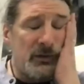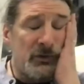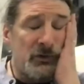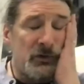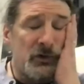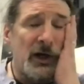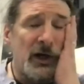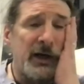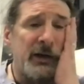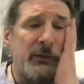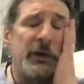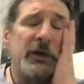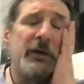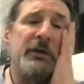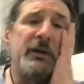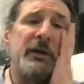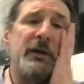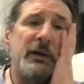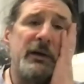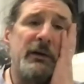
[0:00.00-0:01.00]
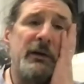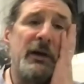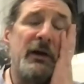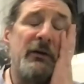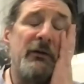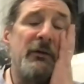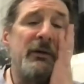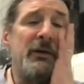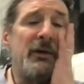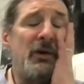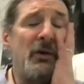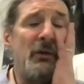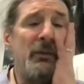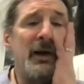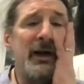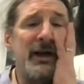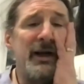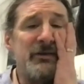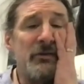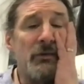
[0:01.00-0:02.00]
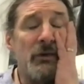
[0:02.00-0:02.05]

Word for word: try to build a, a humanized